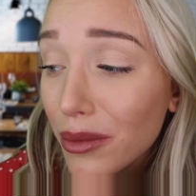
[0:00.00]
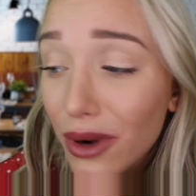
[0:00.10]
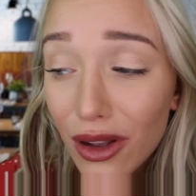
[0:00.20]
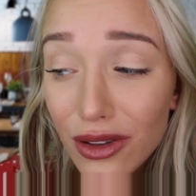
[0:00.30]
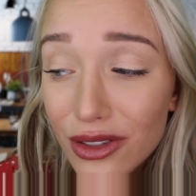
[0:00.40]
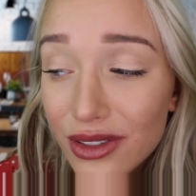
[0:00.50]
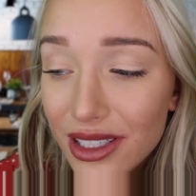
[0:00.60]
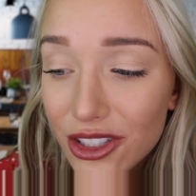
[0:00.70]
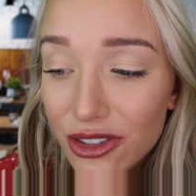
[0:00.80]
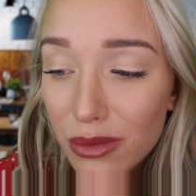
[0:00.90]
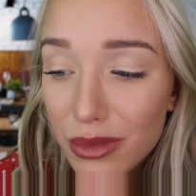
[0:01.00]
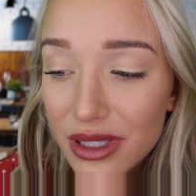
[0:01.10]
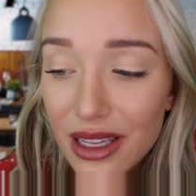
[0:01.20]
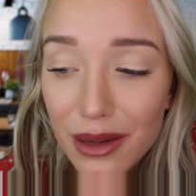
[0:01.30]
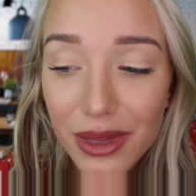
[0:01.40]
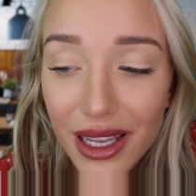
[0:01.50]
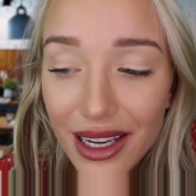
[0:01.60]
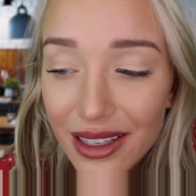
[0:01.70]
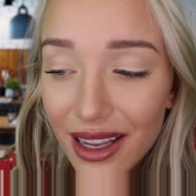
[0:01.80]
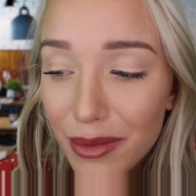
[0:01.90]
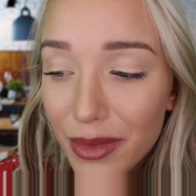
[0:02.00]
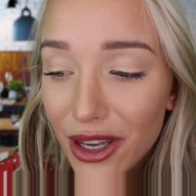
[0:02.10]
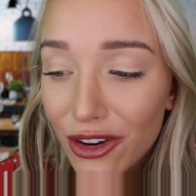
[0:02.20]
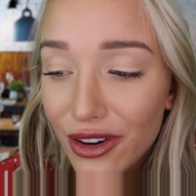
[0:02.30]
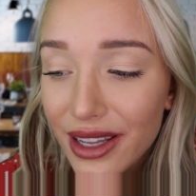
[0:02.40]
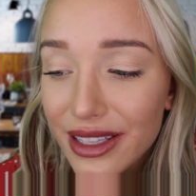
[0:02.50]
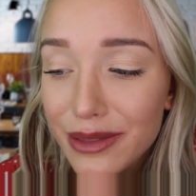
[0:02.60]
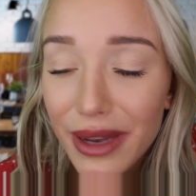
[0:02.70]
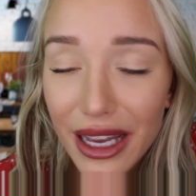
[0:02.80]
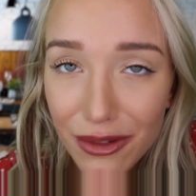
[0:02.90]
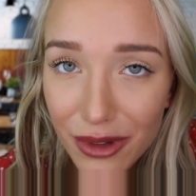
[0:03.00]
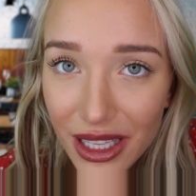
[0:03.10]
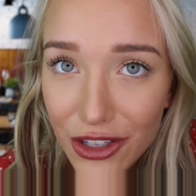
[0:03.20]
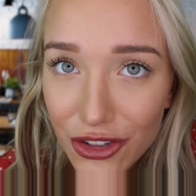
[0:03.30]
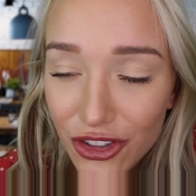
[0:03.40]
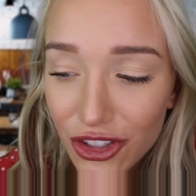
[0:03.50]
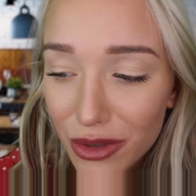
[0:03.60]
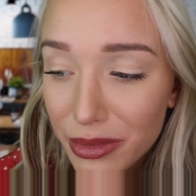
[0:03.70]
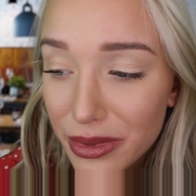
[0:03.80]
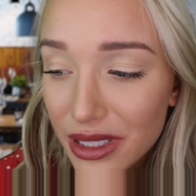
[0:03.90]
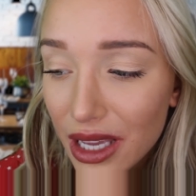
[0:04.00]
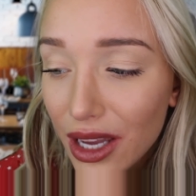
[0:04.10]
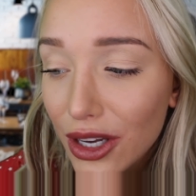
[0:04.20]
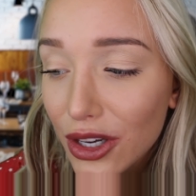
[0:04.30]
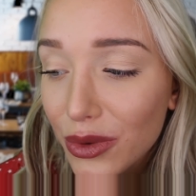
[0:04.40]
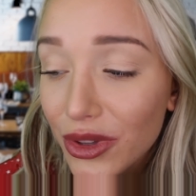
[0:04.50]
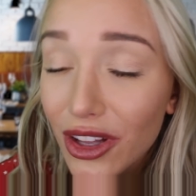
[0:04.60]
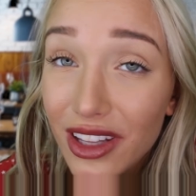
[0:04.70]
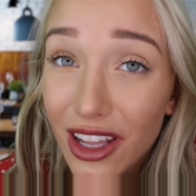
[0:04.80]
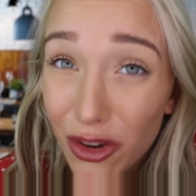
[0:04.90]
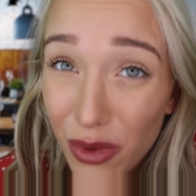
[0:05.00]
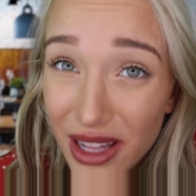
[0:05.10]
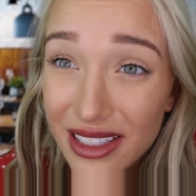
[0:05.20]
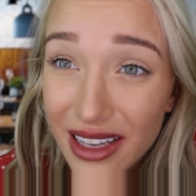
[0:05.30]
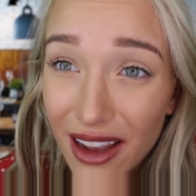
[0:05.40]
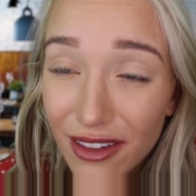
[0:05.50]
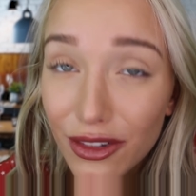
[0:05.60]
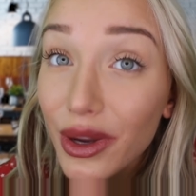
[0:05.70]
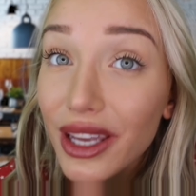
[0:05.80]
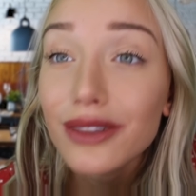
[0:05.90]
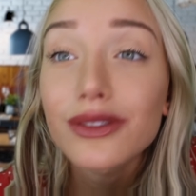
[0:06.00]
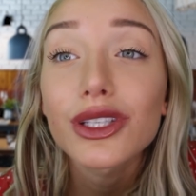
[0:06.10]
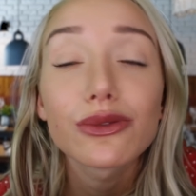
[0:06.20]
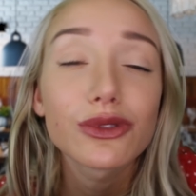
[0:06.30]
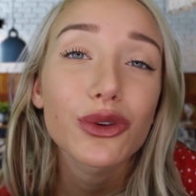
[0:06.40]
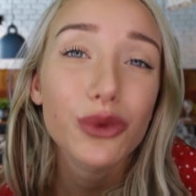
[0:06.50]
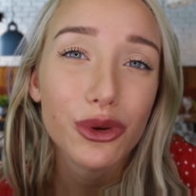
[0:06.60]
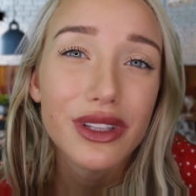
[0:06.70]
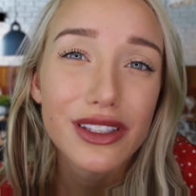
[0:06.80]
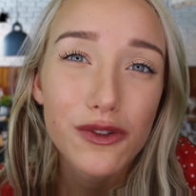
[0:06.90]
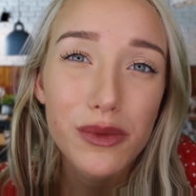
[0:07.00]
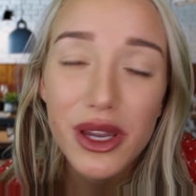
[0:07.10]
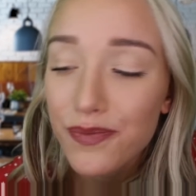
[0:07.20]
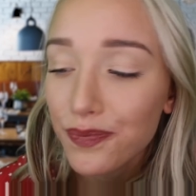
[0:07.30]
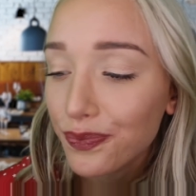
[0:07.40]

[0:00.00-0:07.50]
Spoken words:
but also sets you up as a complaining type and creates bad relationships with all the other wait staff, okay? So don't ruin this for me.